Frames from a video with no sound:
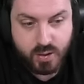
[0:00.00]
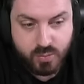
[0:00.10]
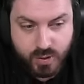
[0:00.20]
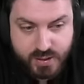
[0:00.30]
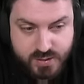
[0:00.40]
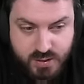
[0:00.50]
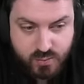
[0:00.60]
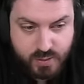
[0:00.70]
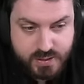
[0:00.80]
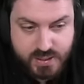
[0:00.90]
when I see the
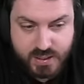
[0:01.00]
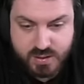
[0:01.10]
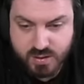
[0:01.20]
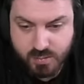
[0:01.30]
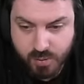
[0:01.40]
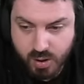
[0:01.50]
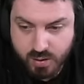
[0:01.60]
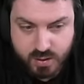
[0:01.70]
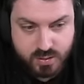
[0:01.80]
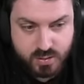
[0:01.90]
red text in the
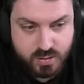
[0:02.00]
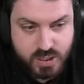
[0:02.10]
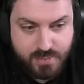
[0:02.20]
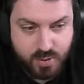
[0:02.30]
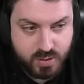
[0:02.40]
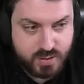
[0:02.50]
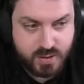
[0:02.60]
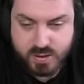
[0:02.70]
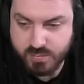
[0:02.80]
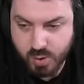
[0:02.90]
box in the chat box that
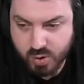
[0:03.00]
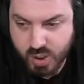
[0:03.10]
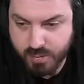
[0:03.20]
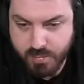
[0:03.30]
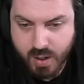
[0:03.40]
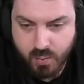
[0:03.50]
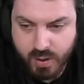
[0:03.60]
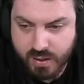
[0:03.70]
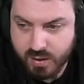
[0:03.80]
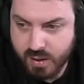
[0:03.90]
there's a ball coming my
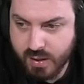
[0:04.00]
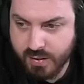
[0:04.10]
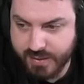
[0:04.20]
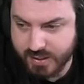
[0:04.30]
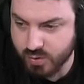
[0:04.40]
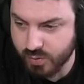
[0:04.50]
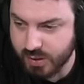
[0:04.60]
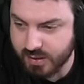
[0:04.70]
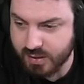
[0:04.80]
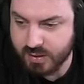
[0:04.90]
way. That's already
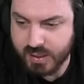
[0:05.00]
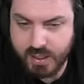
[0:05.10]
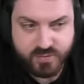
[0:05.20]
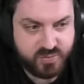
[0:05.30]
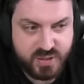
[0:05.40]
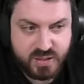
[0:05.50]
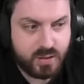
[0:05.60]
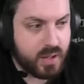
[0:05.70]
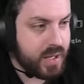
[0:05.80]
the indicator for me.